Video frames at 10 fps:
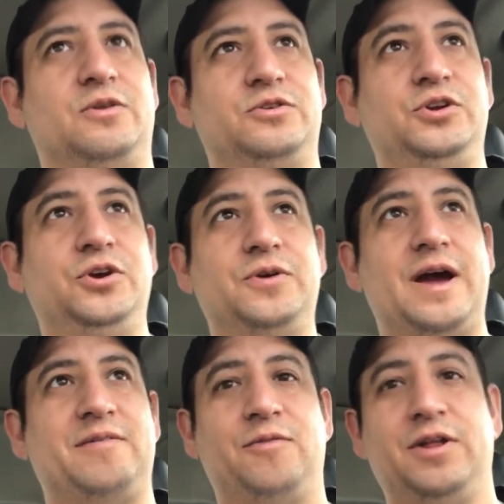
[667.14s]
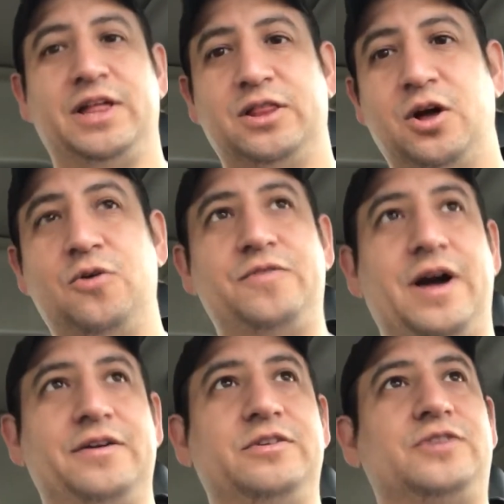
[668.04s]
Do you have a really low
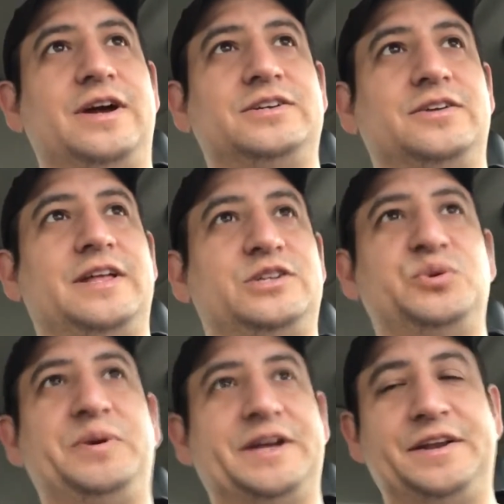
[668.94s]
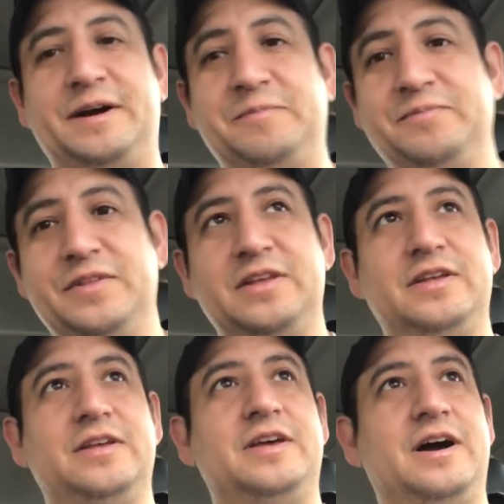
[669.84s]
value treasure that you picked up?
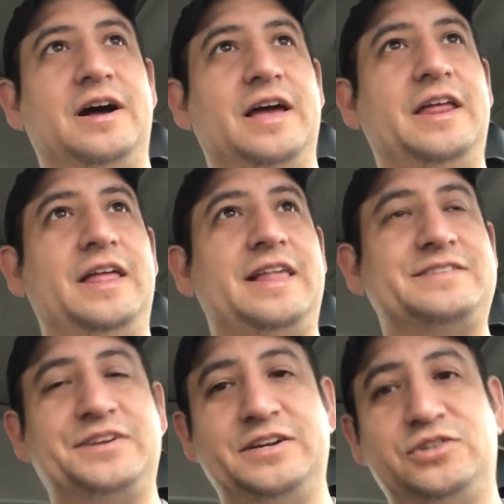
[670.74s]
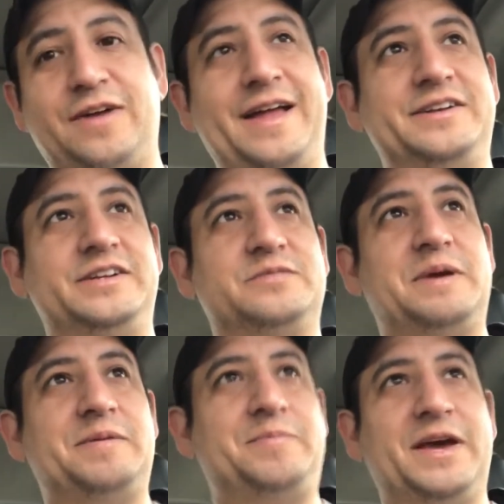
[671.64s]
And that's a good strategy, is
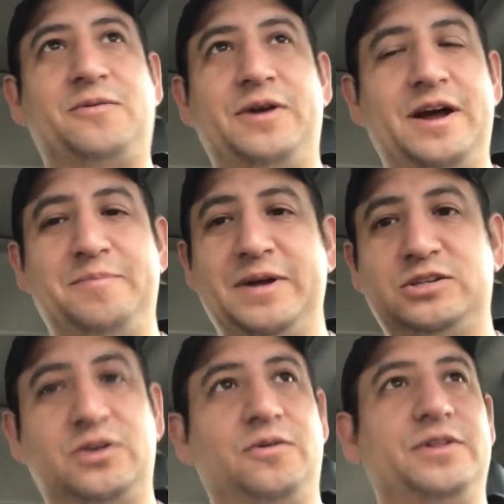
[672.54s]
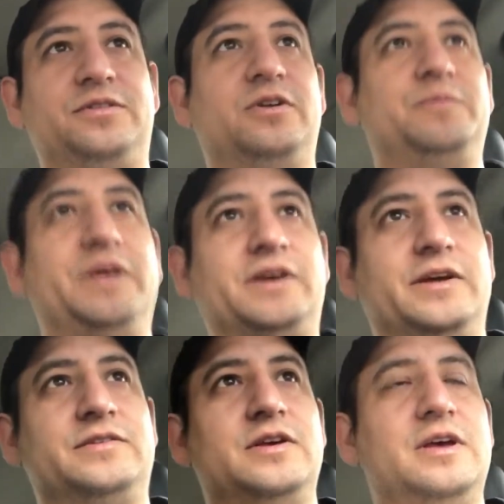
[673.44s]
maybe pick one up as you're going through,
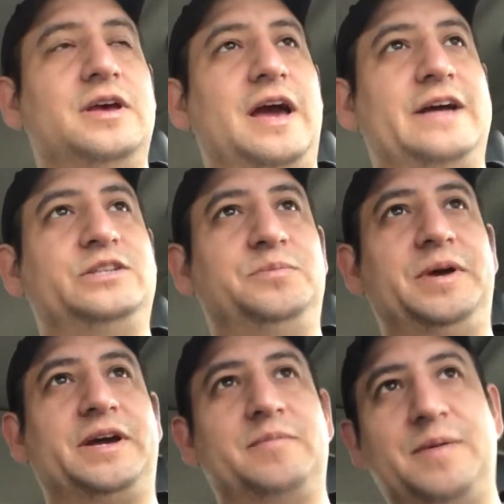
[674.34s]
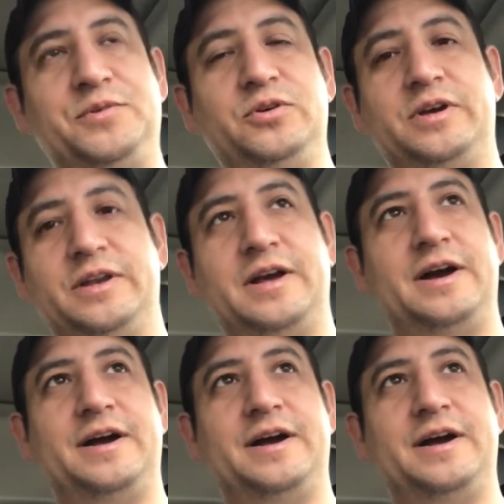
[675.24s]
because as you pick them up, you can